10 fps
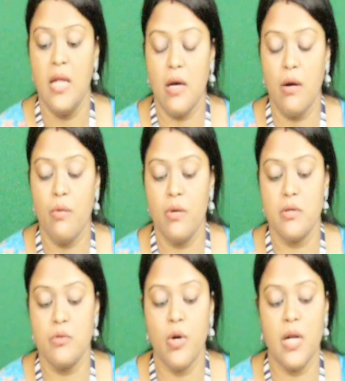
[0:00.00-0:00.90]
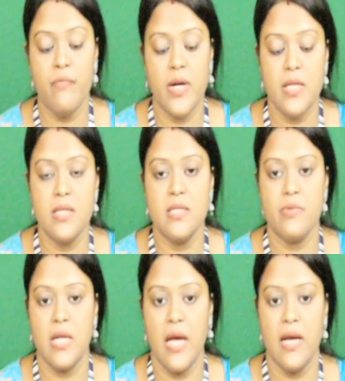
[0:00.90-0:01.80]
Now to convert this
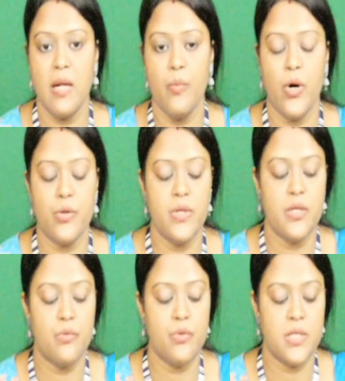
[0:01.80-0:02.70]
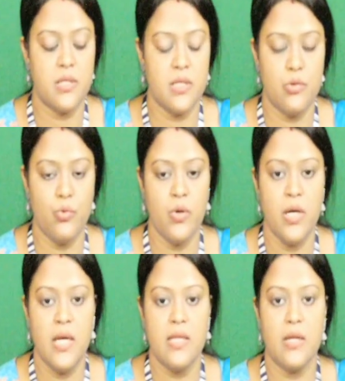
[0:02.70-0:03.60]
diagram, what we need to do,
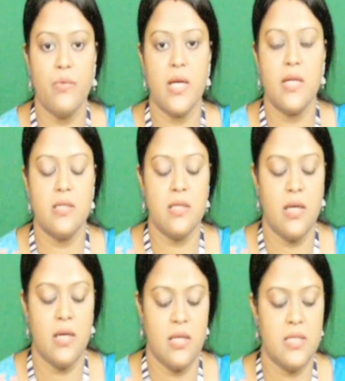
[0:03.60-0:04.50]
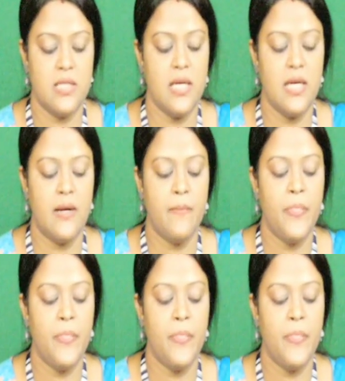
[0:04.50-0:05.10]
that we can see here.